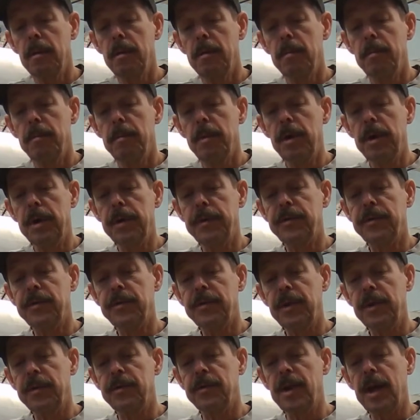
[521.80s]
but
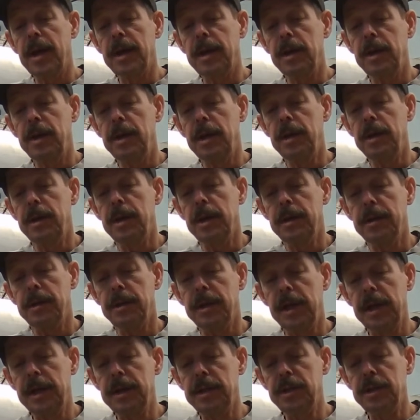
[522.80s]
it's like an
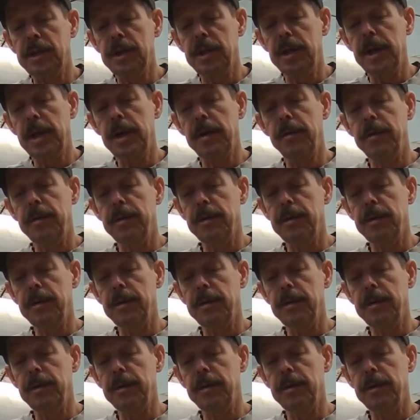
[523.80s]
indentation here in the